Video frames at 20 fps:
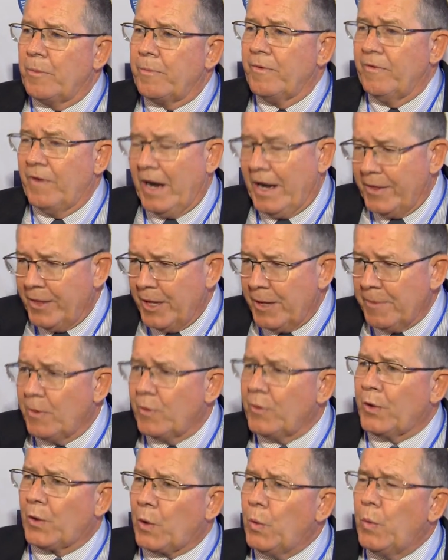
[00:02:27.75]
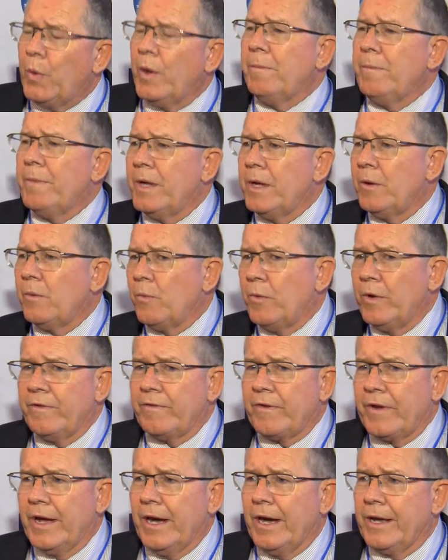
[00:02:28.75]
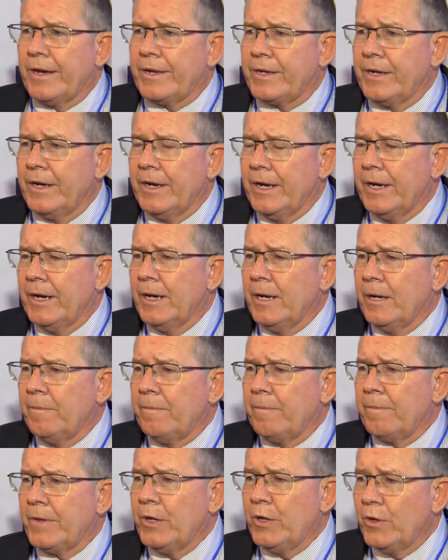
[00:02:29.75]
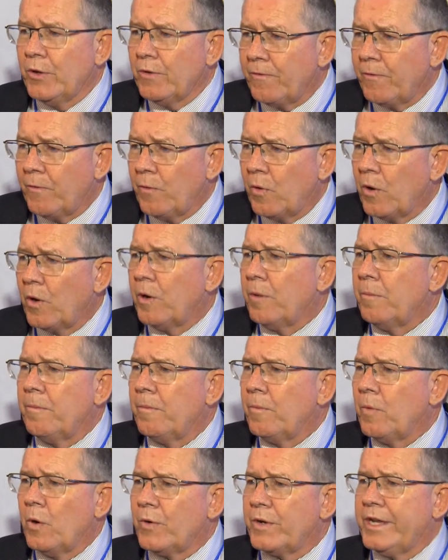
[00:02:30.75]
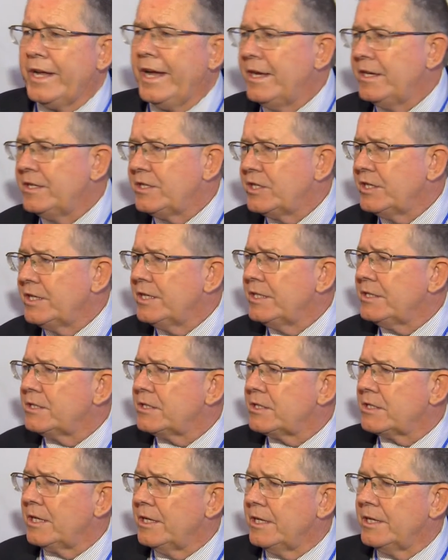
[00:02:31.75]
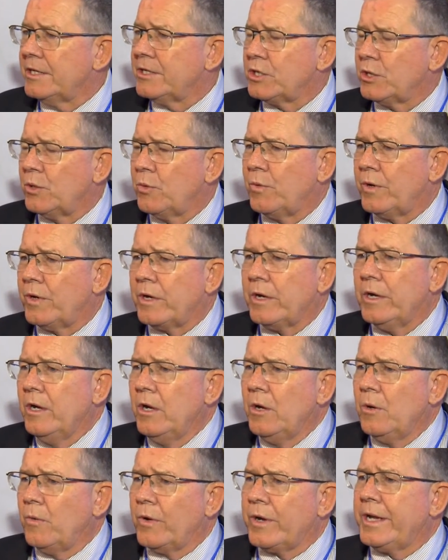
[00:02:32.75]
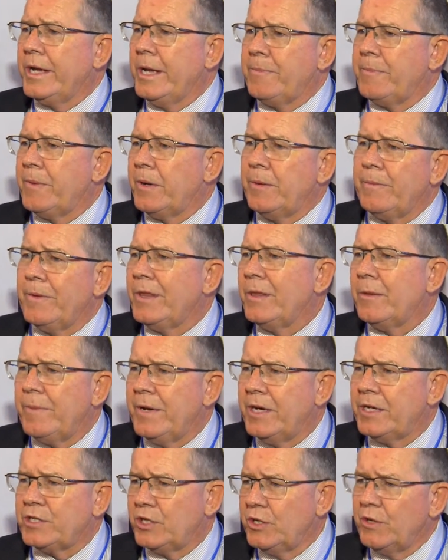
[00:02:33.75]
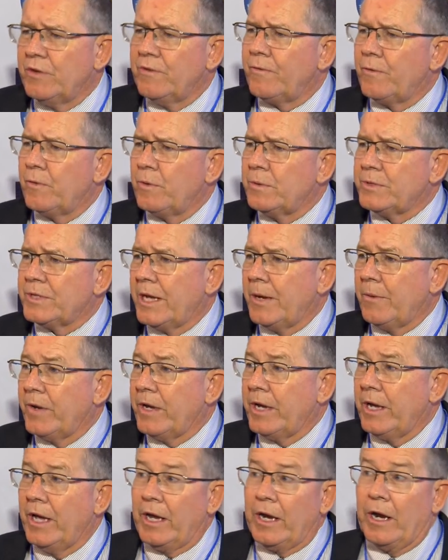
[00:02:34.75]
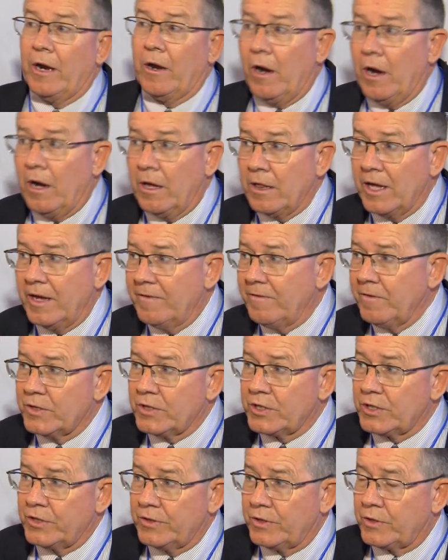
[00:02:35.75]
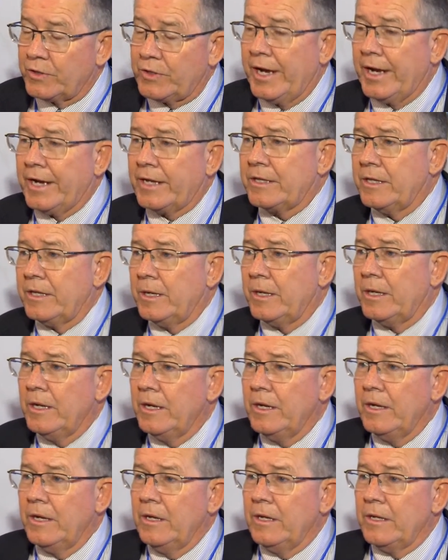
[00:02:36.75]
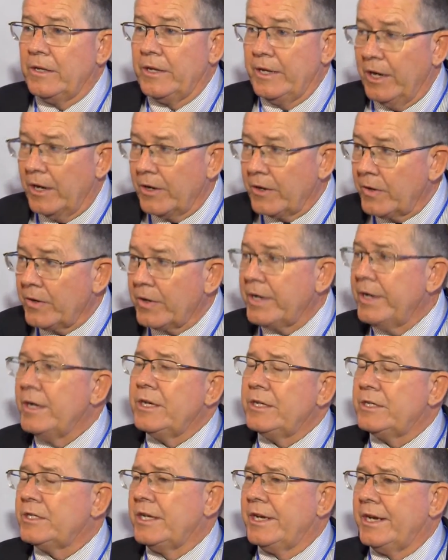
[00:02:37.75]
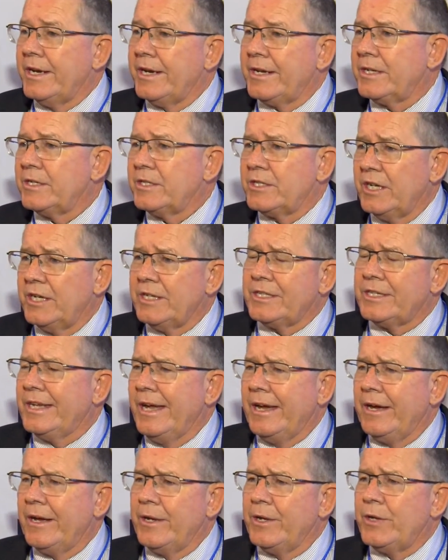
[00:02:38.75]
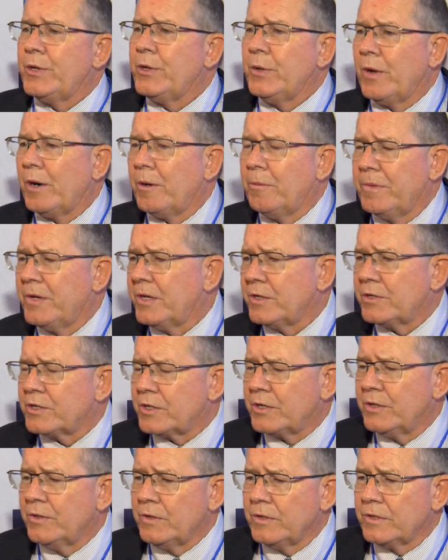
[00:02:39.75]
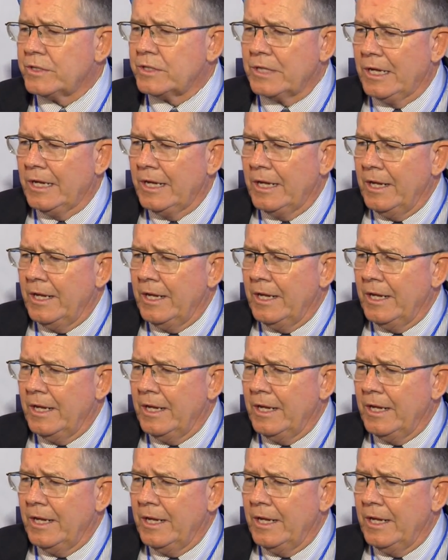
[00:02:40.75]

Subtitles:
Providing them with equipment. We've got uniform rotations, so we're keeping them in the best uniforms that we can at all levels to attract the younger kids, and it extends down into our middle schools.